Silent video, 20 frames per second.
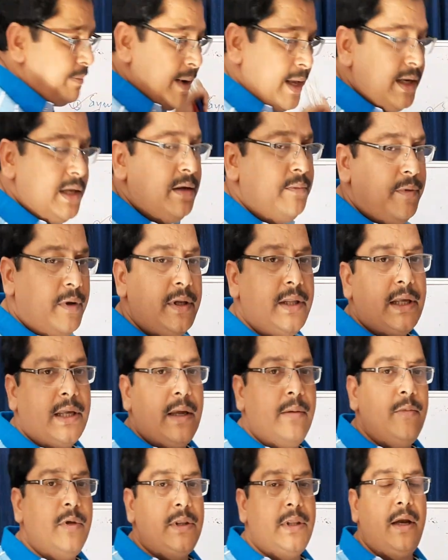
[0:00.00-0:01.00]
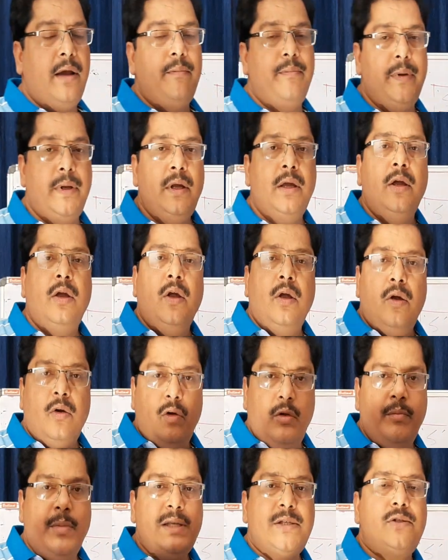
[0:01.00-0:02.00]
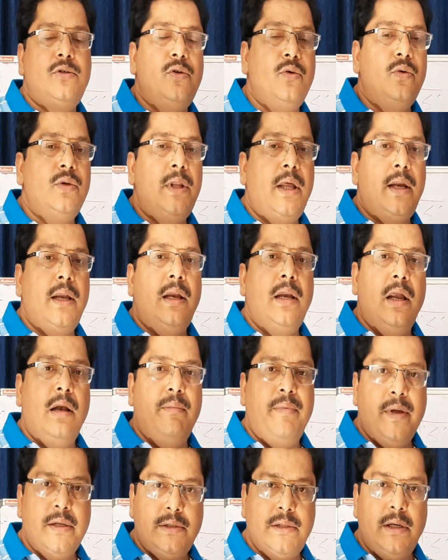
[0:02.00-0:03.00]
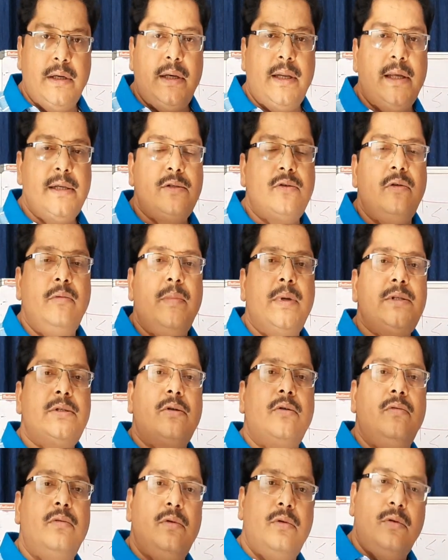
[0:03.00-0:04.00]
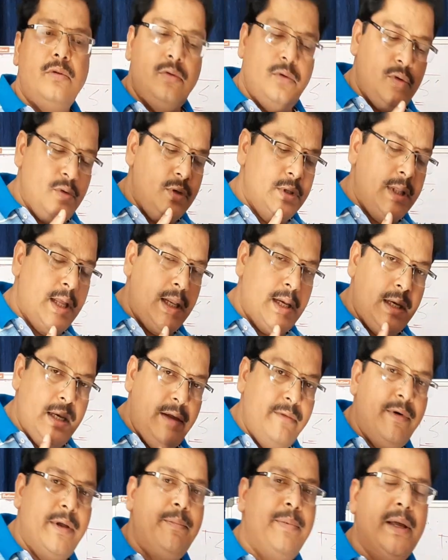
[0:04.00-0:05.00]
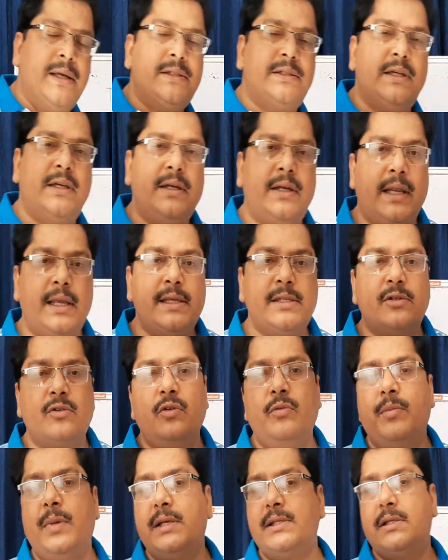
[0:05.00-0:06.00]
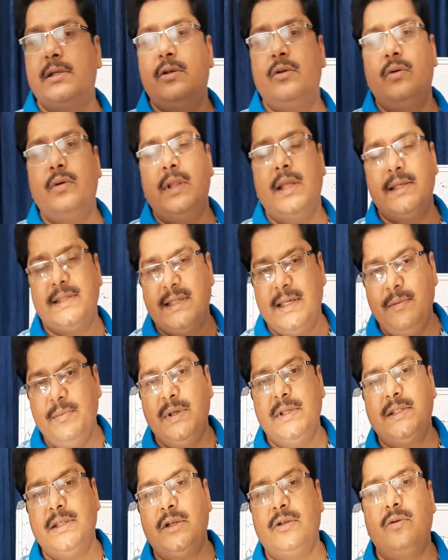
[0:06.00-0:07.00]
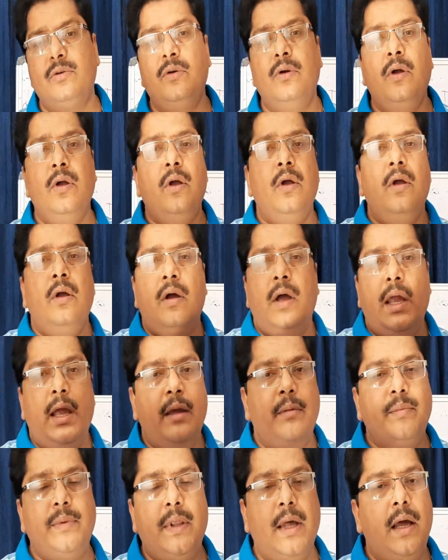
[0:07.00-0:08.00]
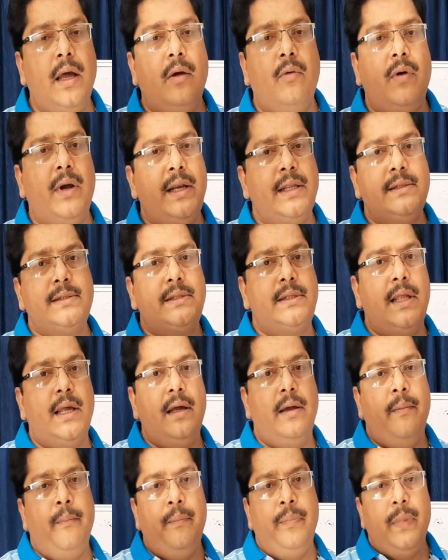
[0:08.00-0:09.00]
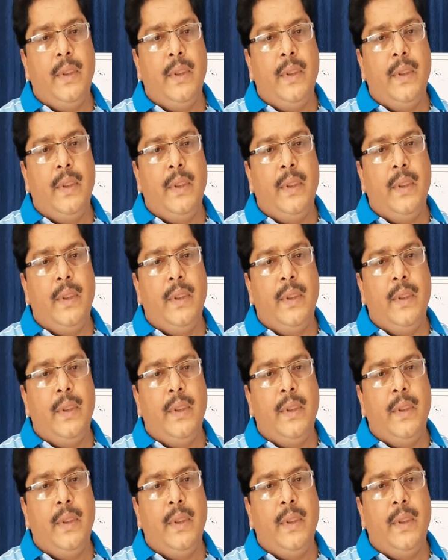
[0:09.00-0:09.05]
planning for the chemotherapy, we must do the renal function test, we must do the liver function test, we must do the CBC to have the what is the